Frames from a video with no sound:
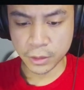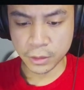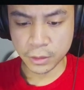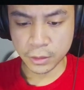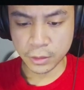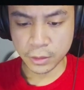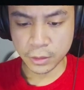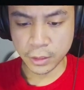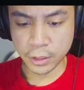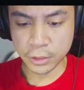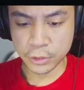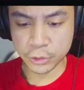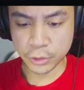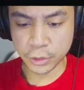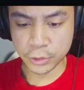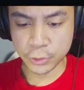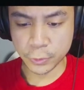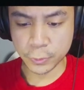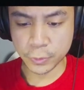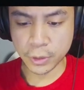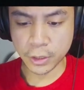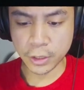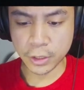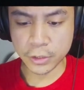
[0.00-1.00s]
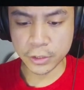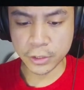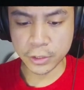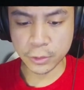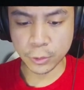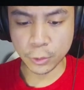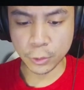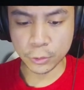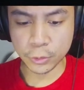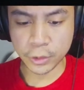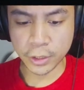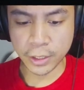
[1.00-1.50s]
Then draw 2 cards. You can
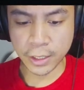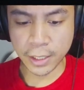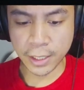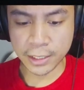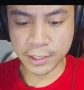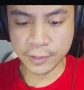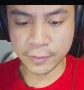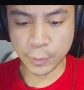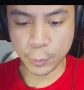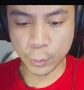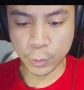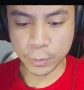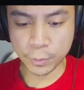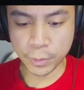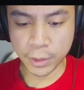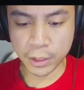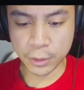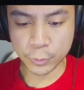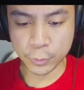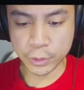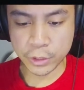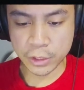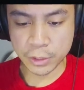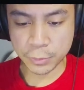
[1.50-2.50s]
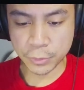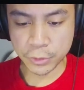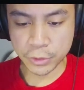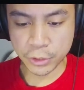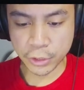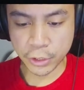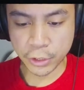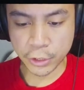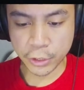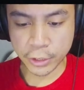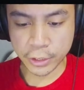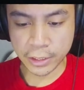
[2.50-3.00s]
only activate 1 Pot of Riches per
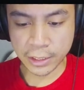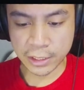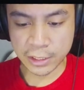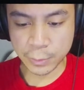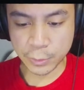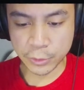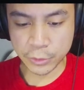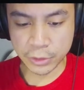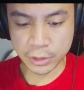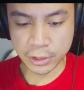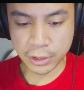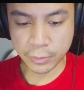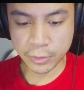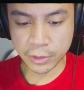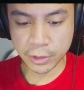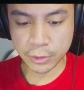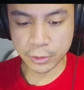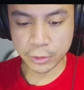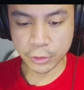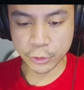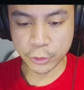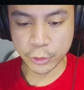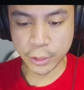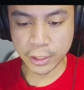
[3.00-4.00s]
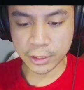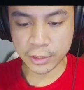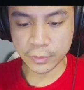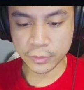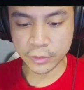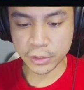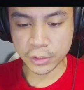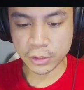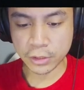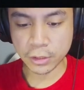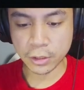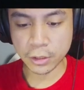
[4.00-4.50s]
turn. You cannot special summon the turn you activate
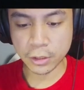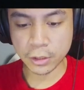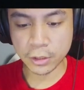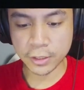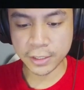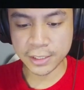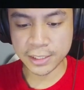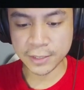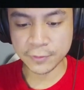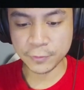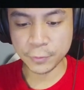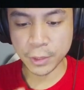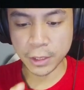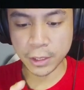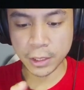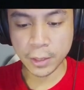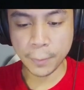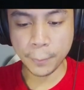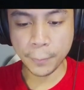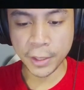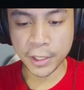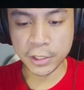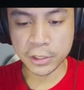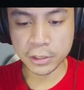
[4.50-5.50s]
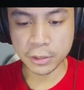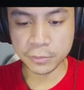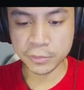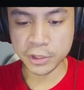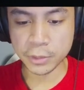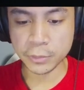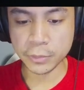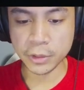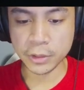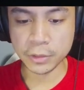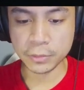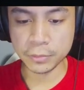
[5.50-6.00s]
this card except by Pendulum
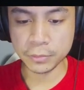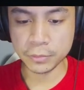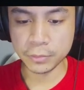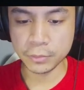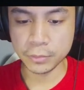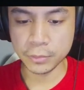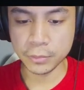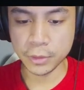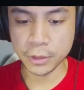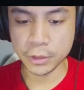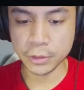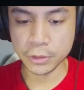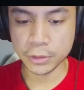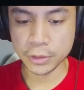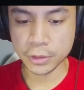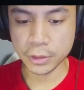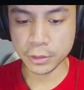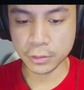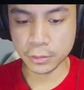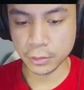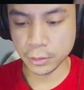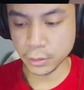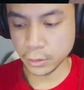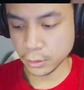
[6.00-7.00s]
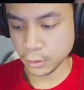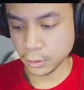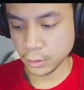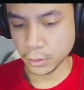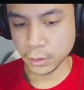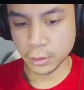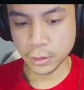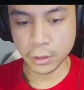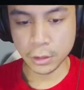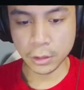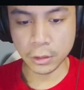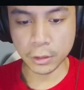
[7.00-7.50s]
summoning. Interesting.
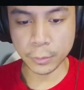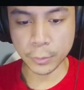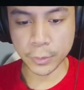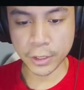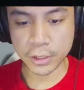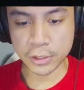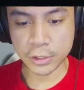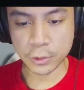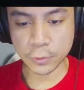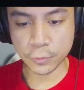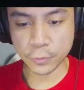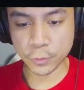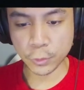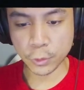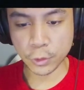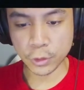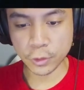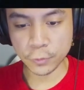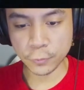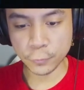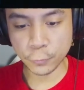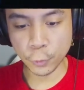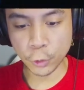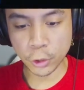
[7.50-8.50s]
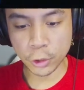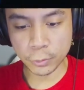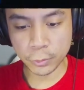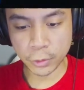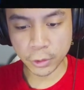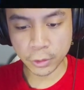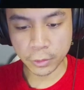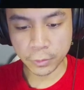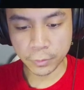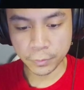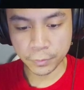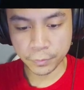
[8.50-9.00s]
Alright, we got Sulfur Card
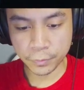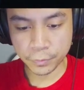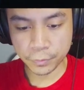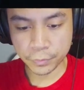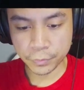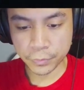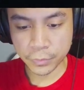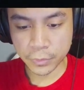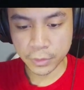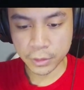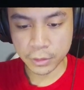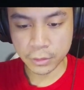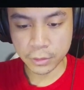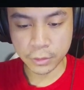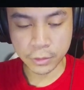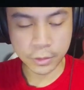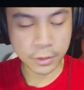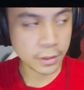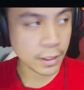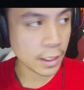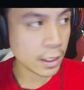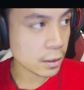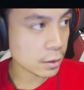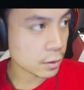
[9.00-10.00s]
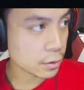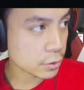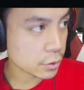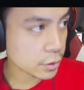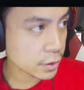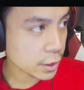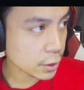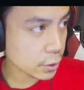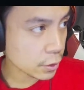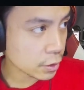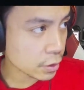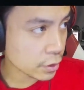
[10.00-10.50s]
Formal. Look at that card. Look at
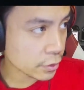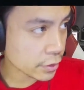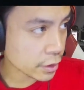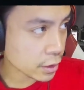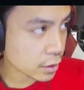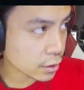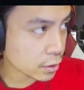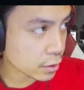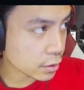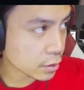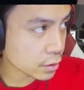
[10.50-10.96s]
that art on that card.